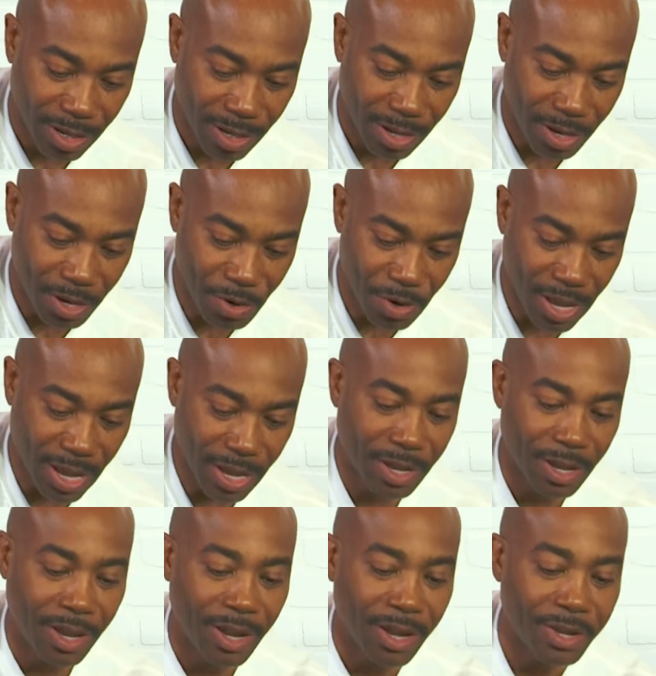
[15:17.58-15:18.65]
Okay.
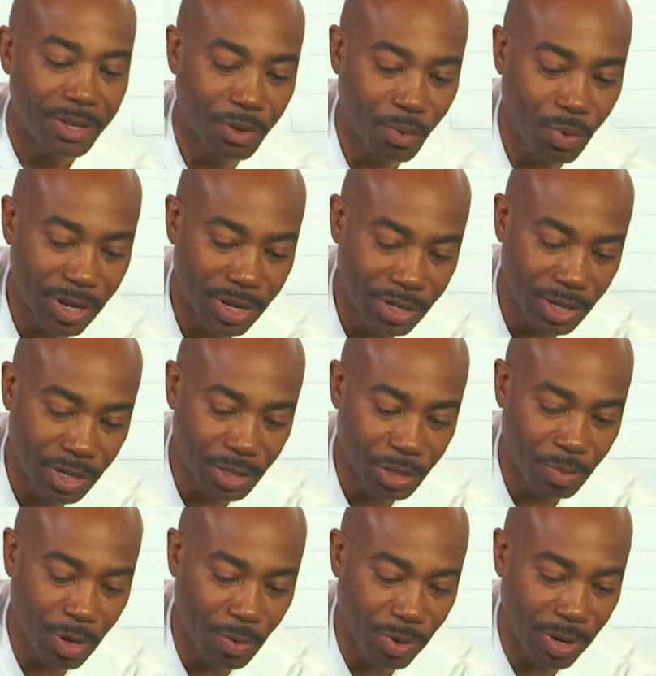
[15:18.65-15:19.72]
So what did Jesus
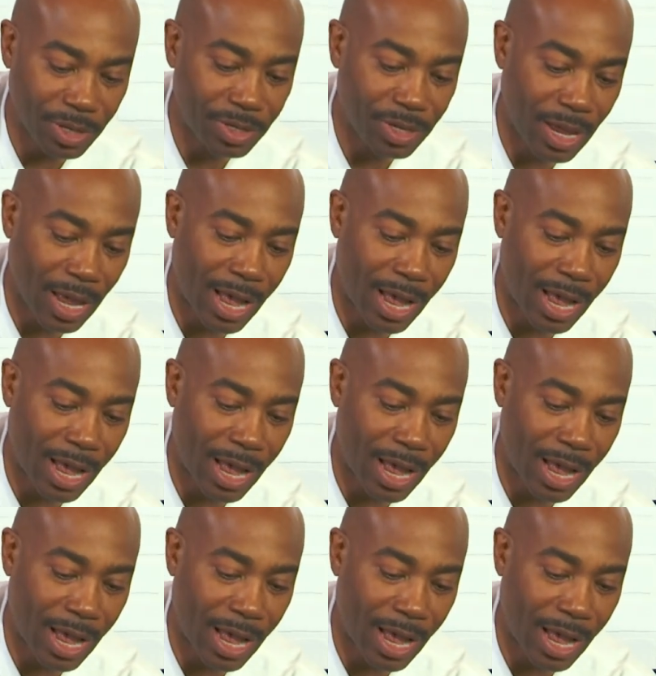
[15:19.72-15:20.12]
mean when he said,